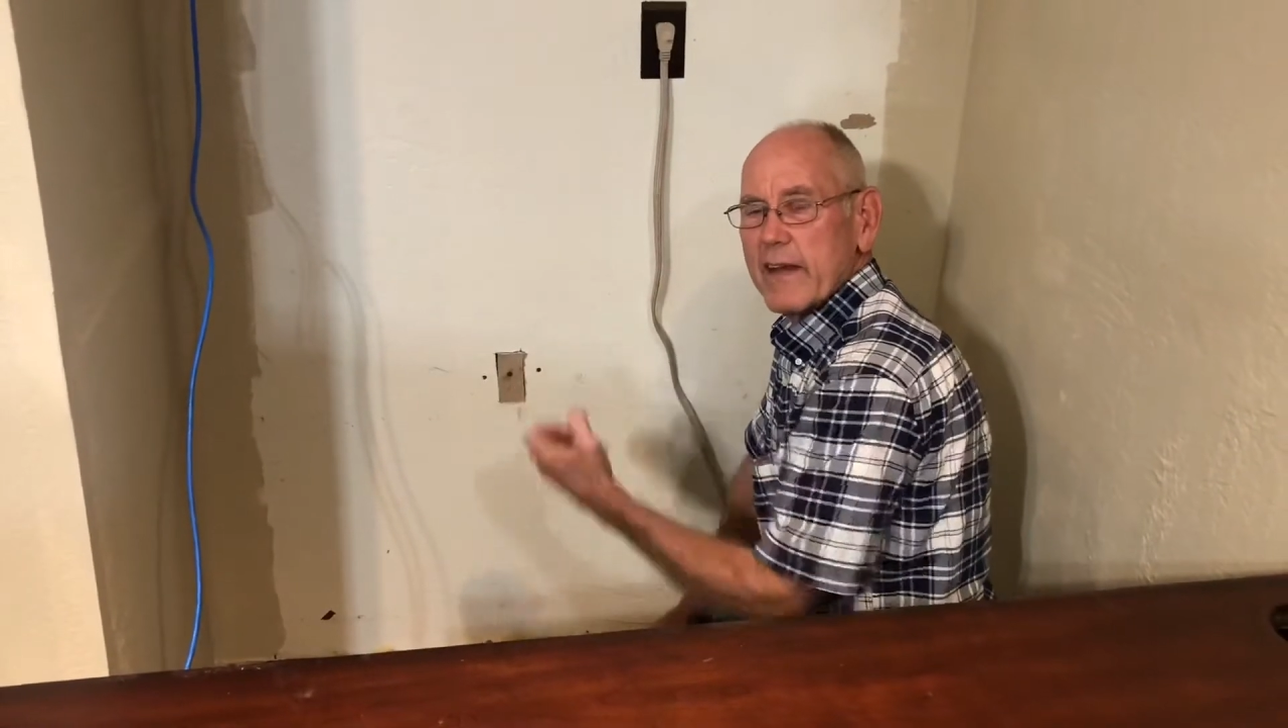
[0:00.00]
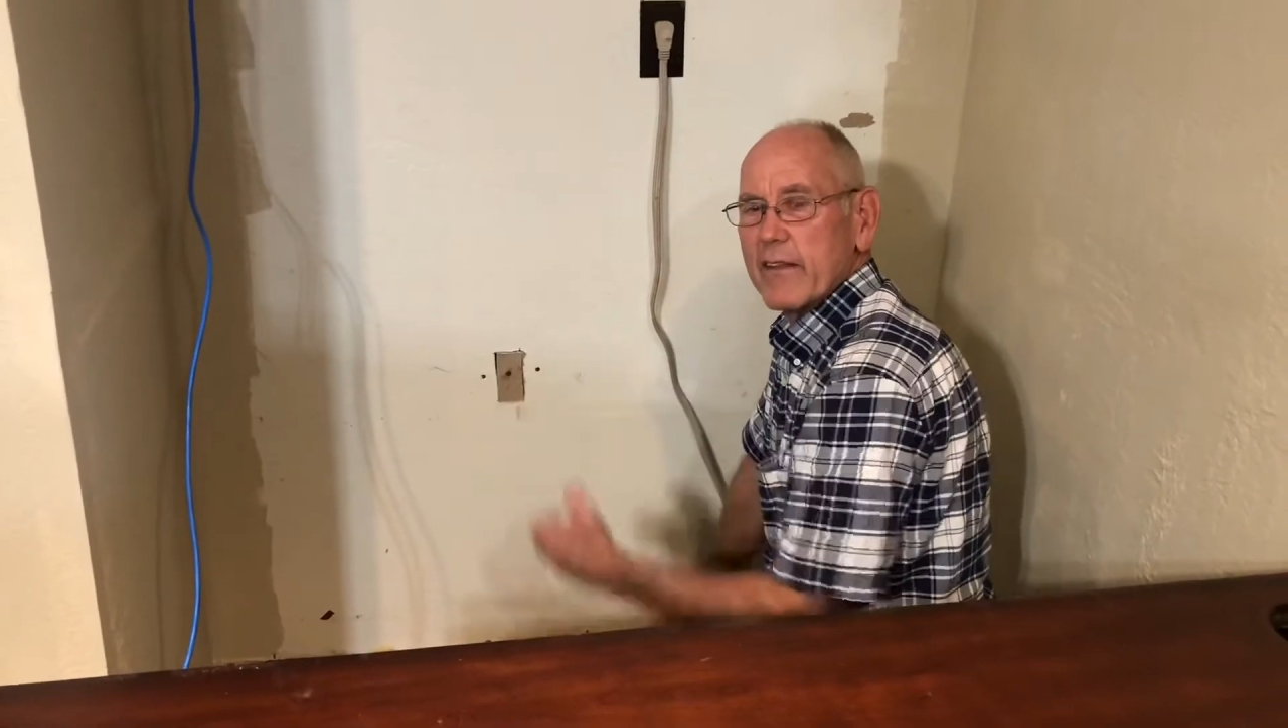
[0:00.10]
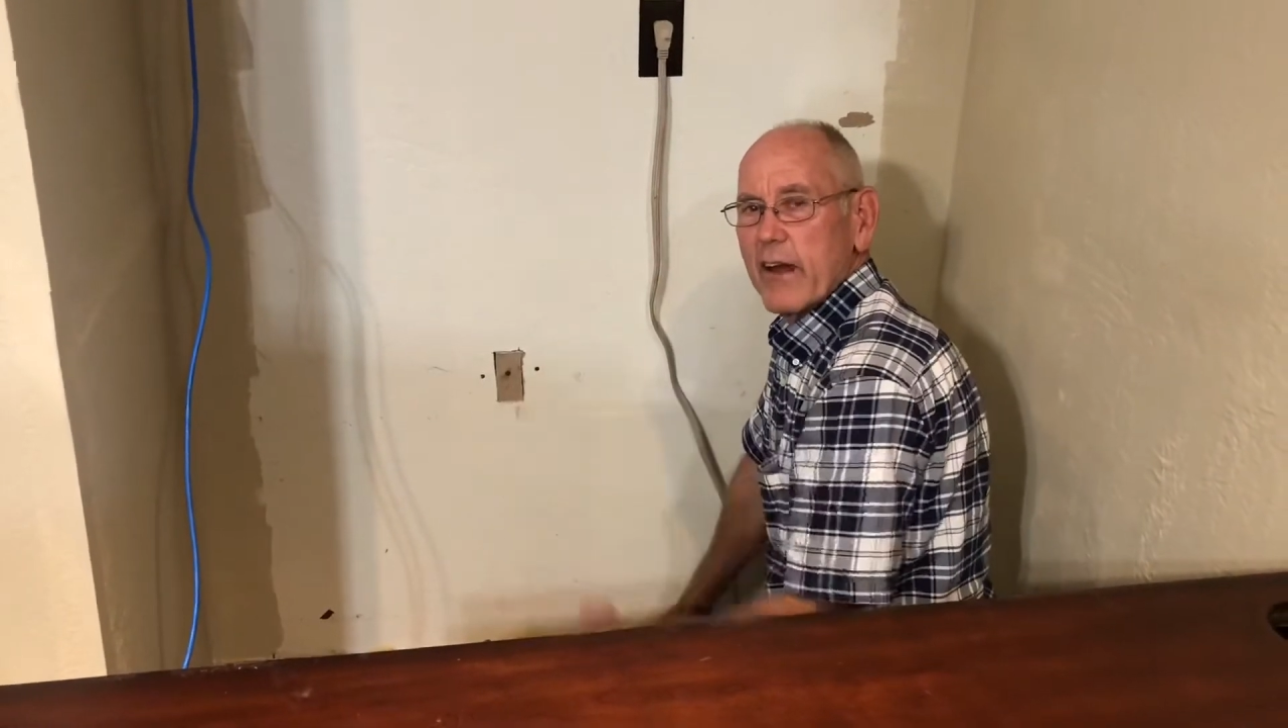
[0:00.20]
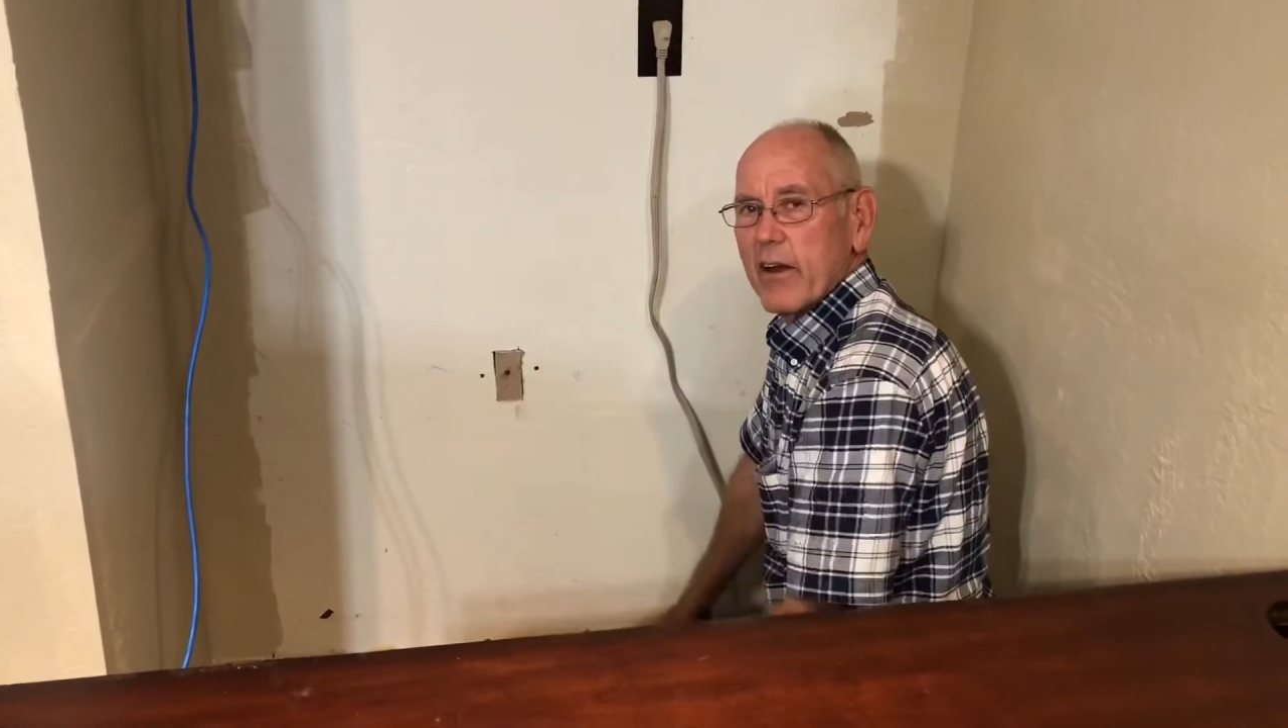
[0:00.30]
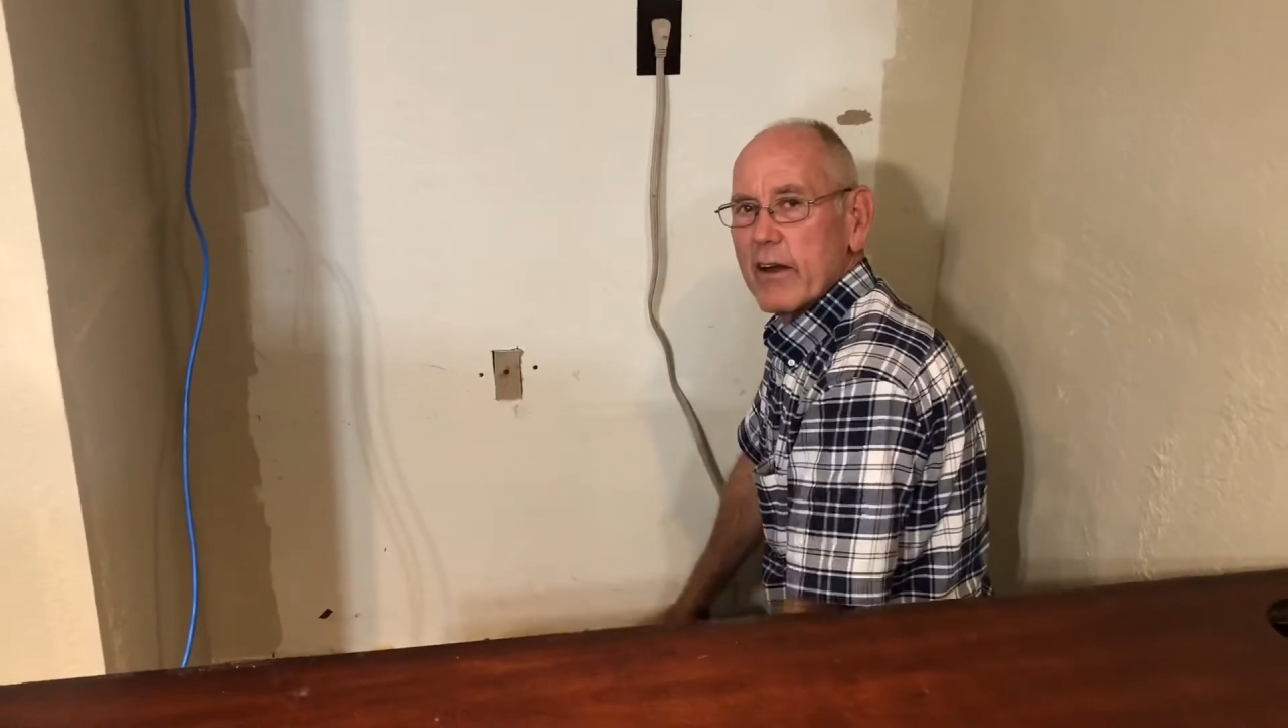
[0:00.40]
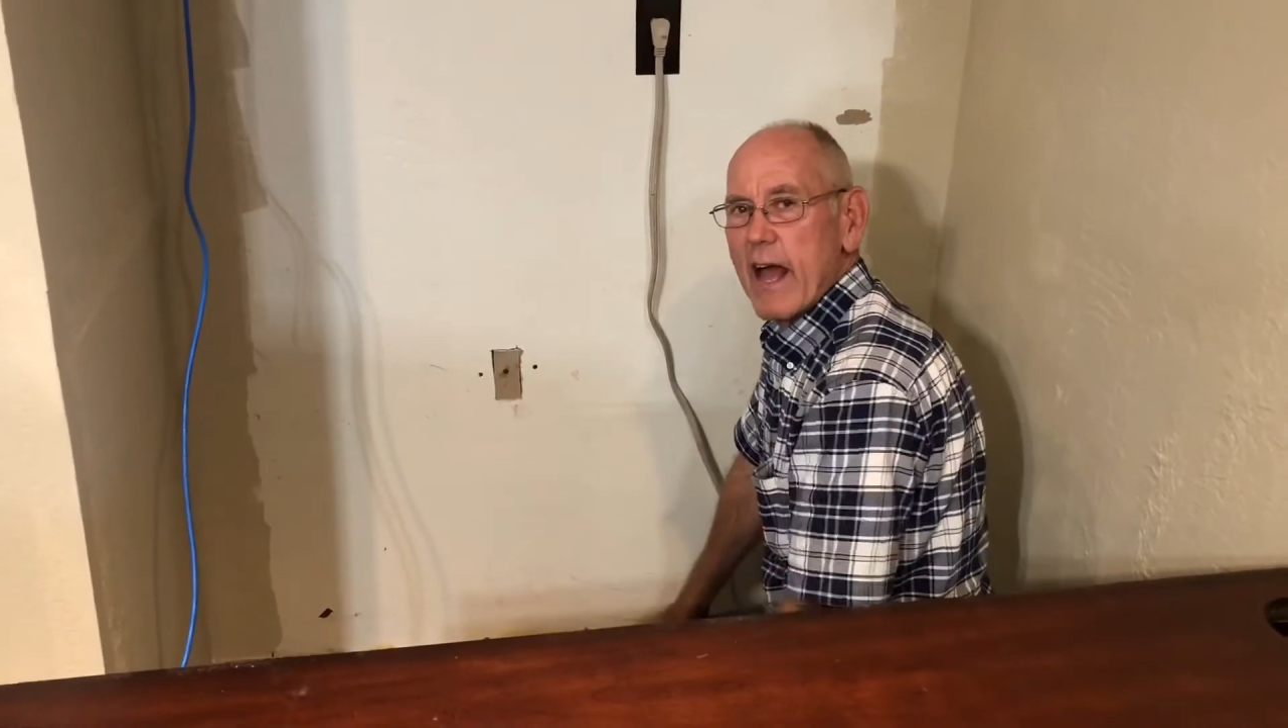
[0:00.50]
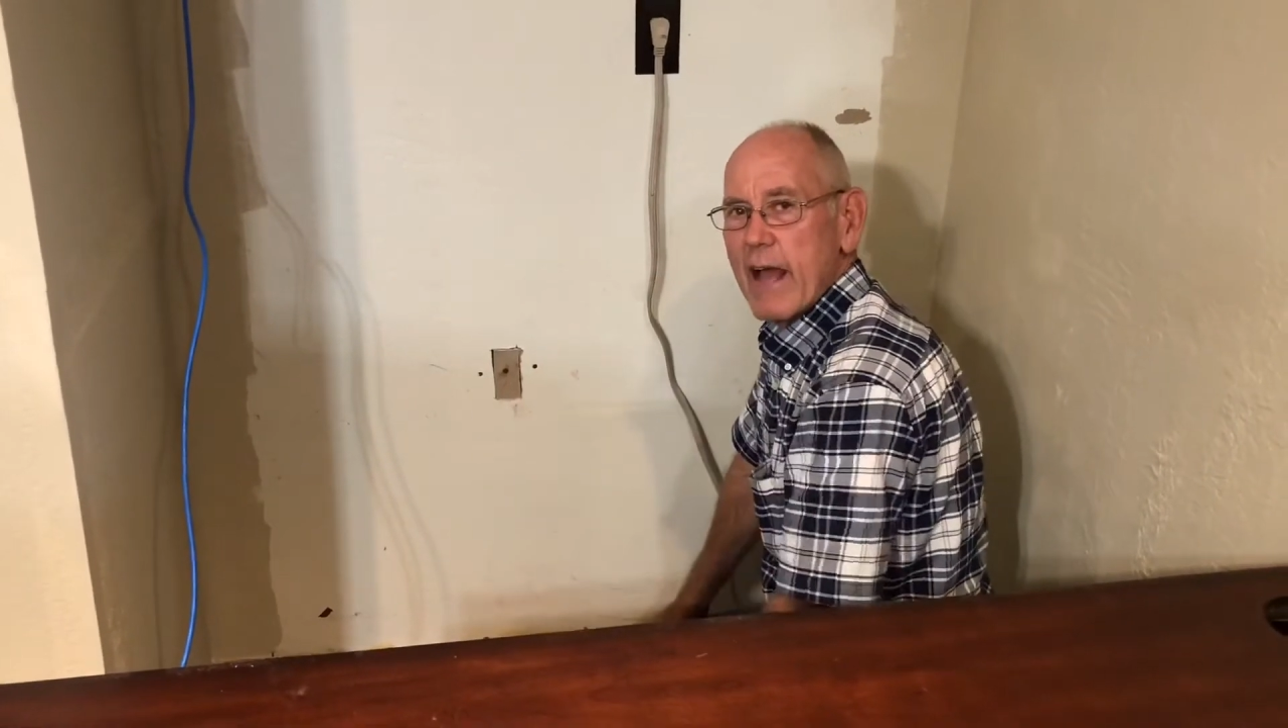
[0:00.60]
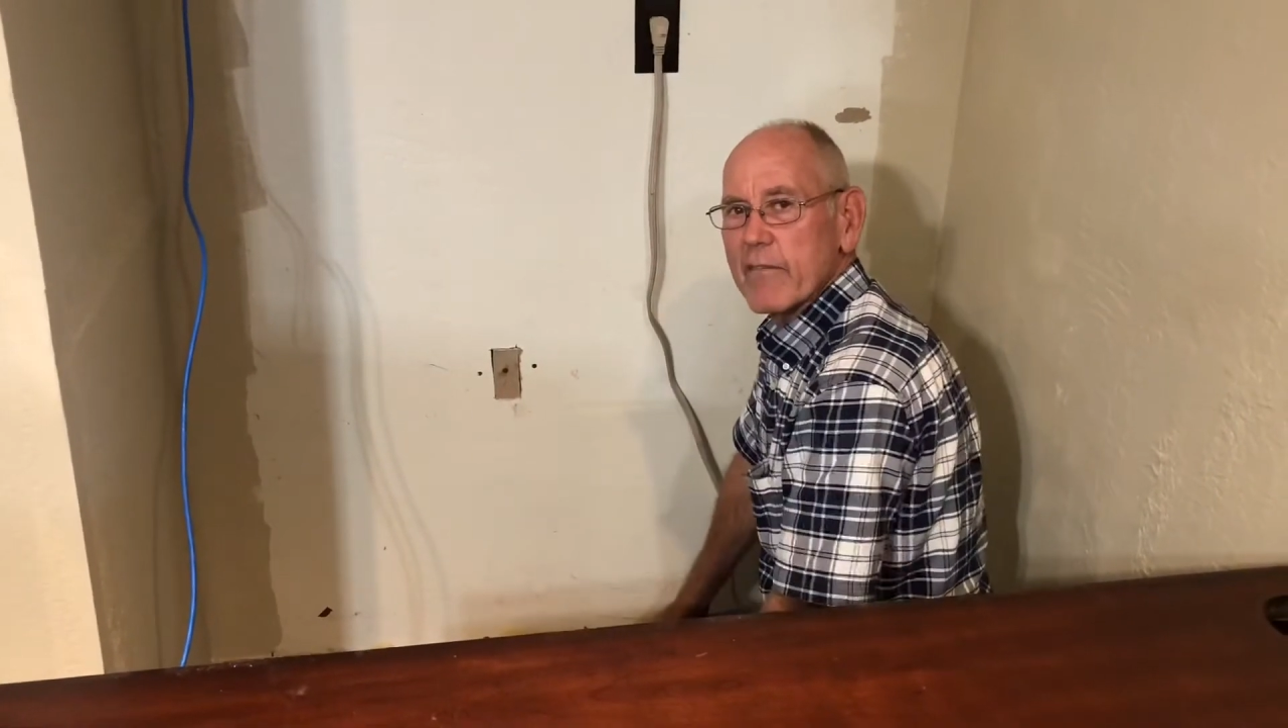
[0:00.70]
there and having